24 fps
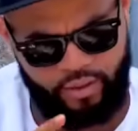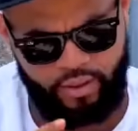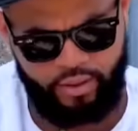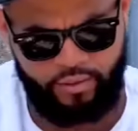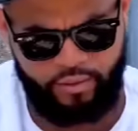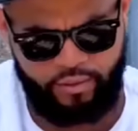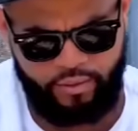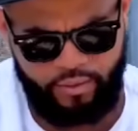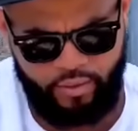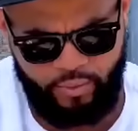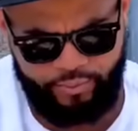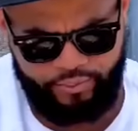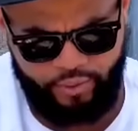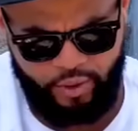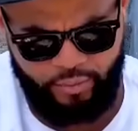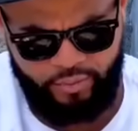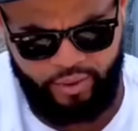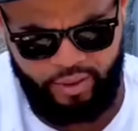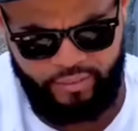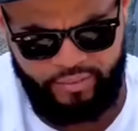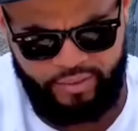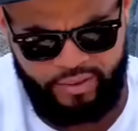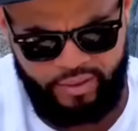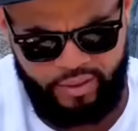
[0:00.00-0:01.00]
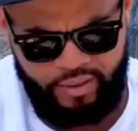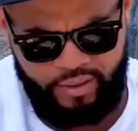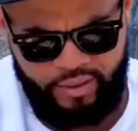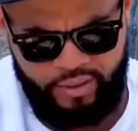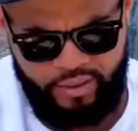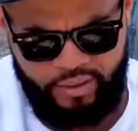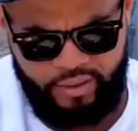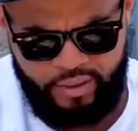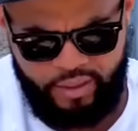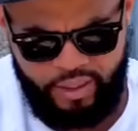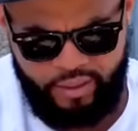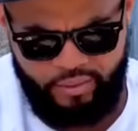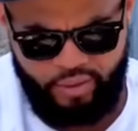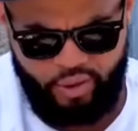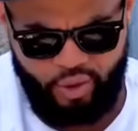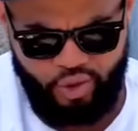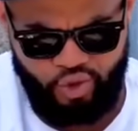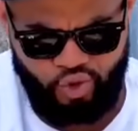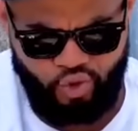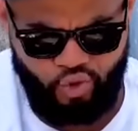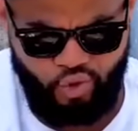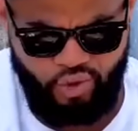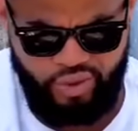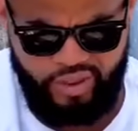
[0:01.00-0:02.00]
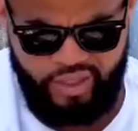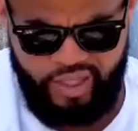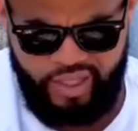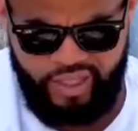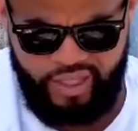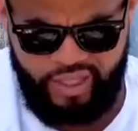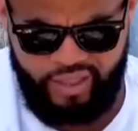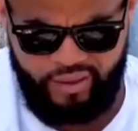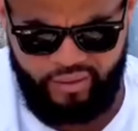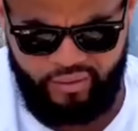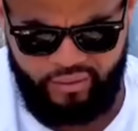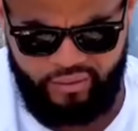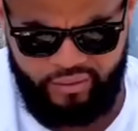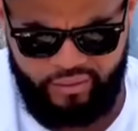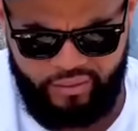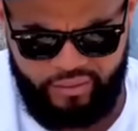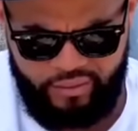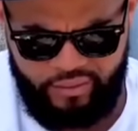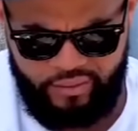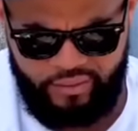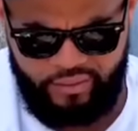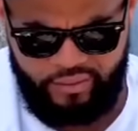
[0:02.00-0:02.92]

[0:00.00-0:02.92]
Okay, no problems. Let me just go there now.